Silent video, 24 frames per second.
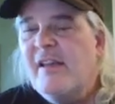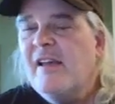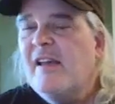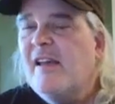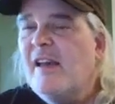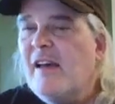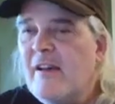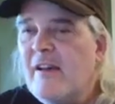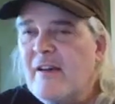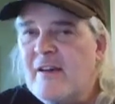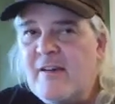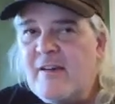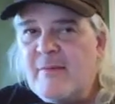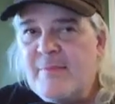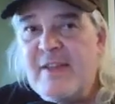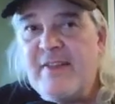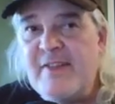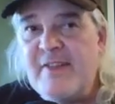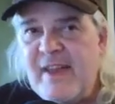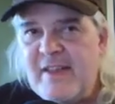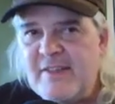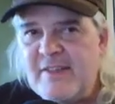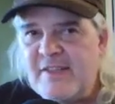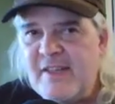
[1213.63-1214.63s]
At
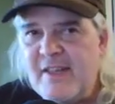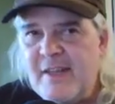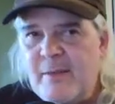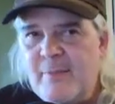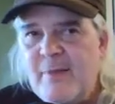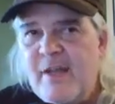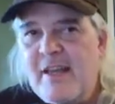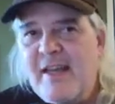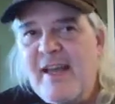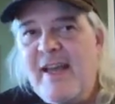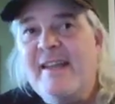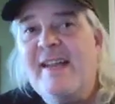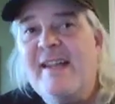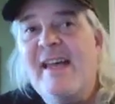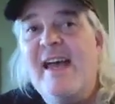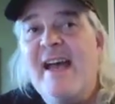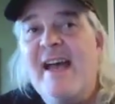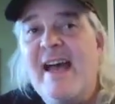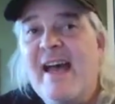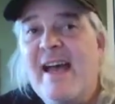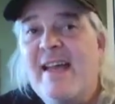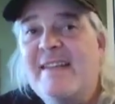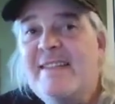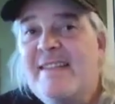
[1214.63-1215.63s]
that time,
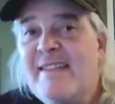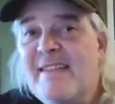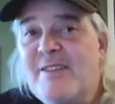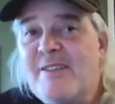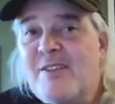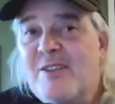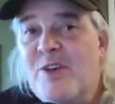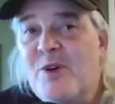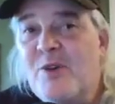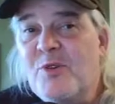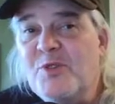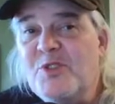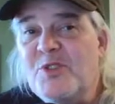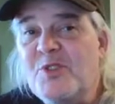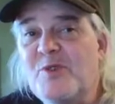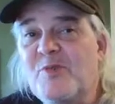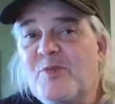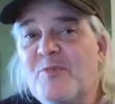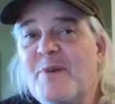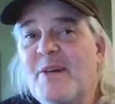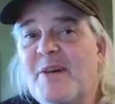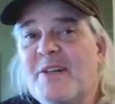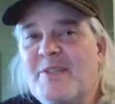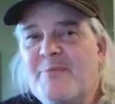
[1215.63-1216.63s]
I didn't know so
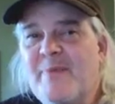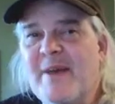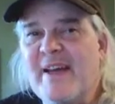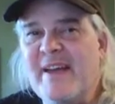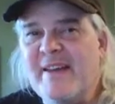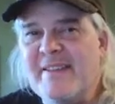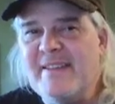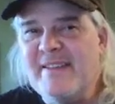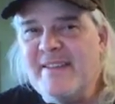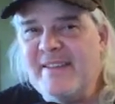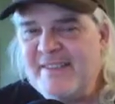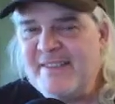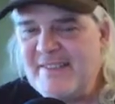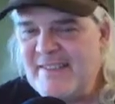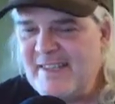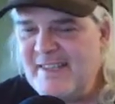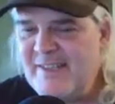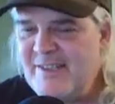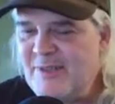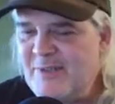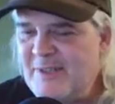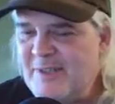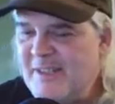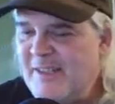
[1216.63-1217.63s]
much back then as I
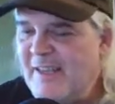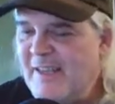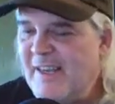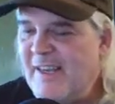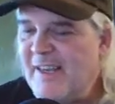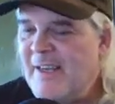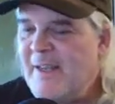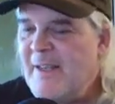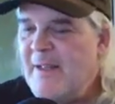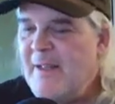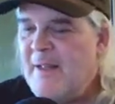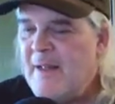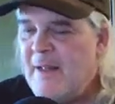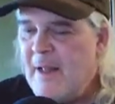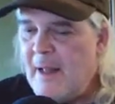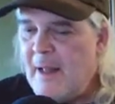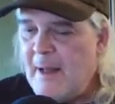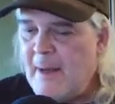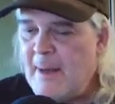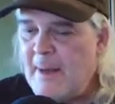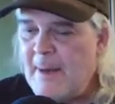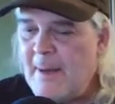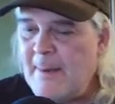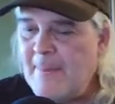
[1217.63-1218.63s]
do today.
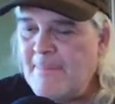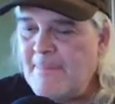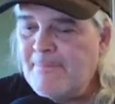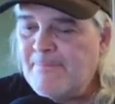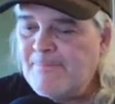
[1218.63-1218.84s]
One